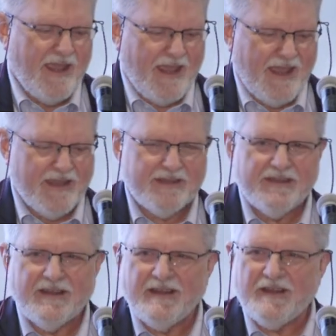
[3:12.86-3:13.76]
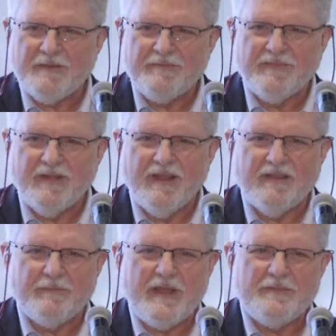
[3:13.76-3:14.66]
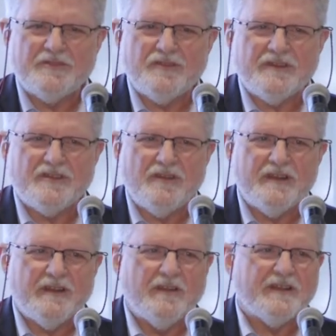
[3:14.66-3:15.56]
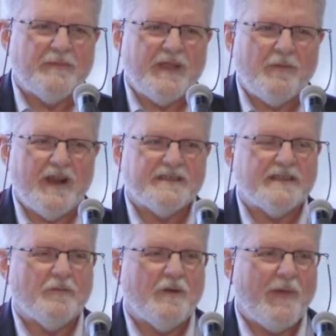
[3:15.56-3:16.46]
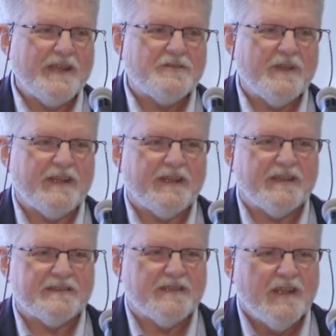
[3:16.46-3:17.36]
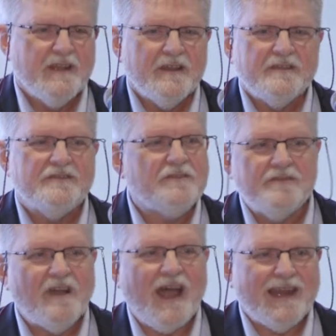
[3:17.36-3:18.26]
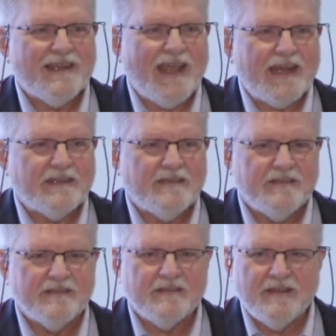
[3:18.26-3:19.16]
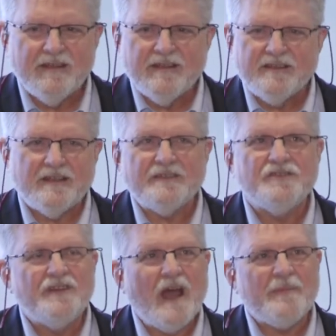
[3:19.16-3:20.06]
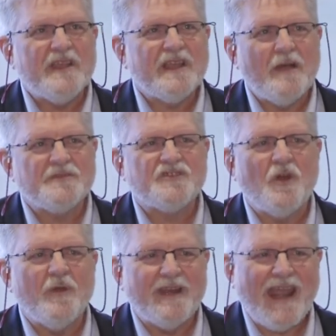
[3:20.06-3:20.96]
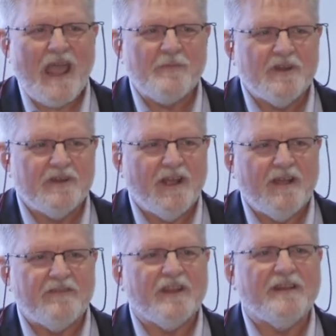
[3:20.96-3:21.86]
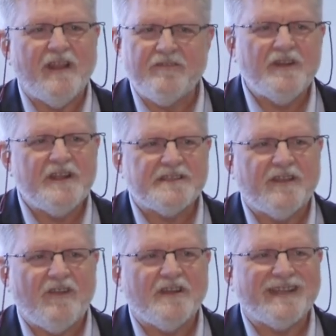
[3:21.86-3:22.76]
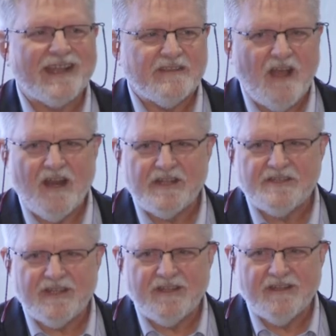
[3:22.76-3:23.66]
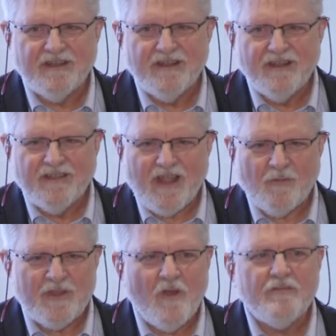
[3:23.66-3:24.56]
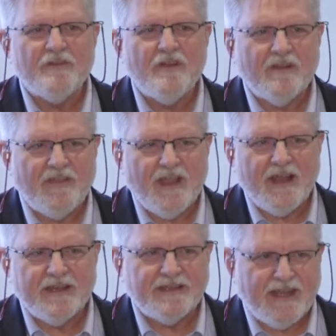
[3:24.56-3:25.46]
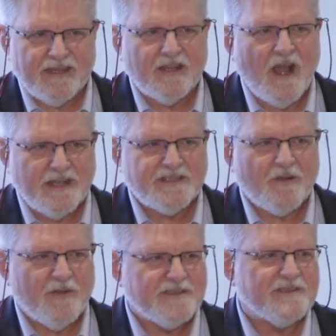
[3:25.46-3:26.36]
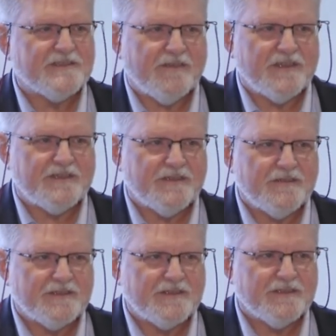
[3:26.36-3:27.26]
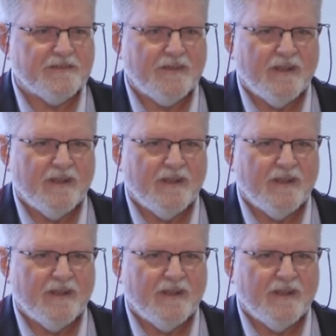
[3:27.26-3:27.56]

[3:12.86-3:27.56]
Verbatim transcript: And um, people sort of turned and looked at me when I said, well, my tweet is, do not let, uh, do not become so enamored of the cleverness of our technology that we overlook the unintended consequences of its use.